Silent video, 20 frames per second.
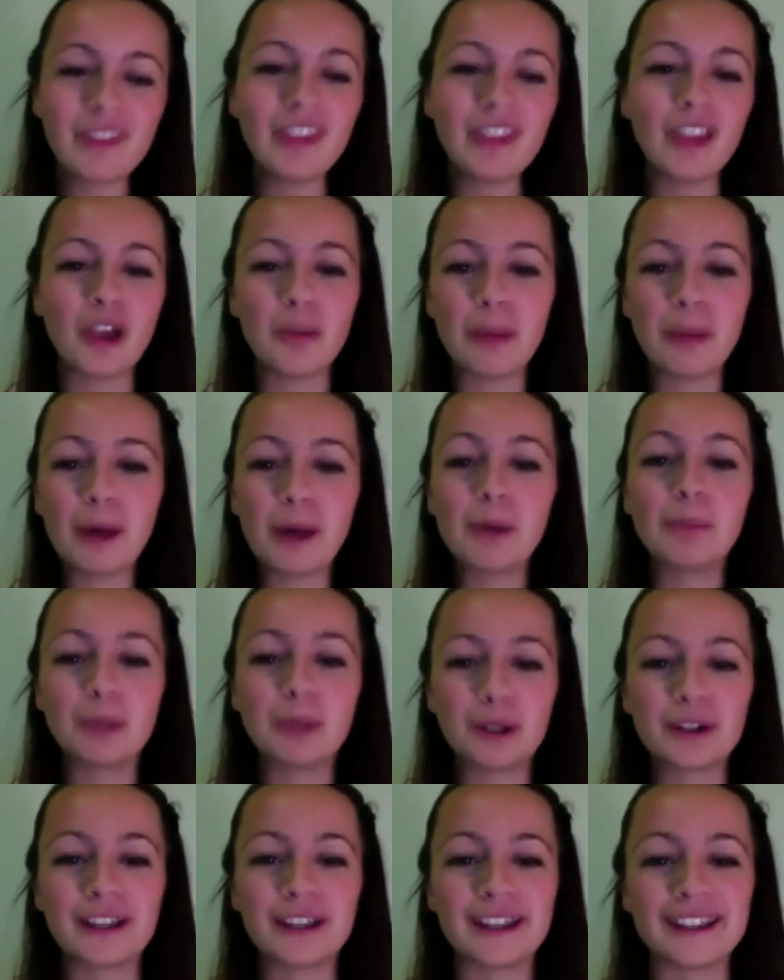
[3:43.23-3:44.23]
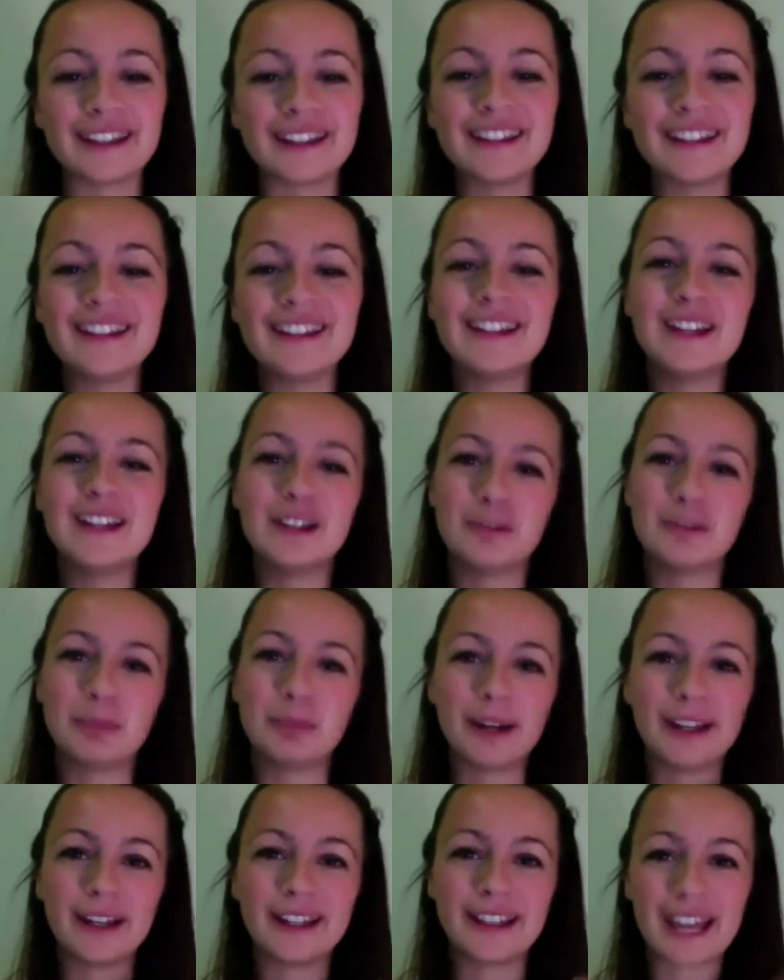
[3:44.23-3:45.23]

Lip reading: about blogging by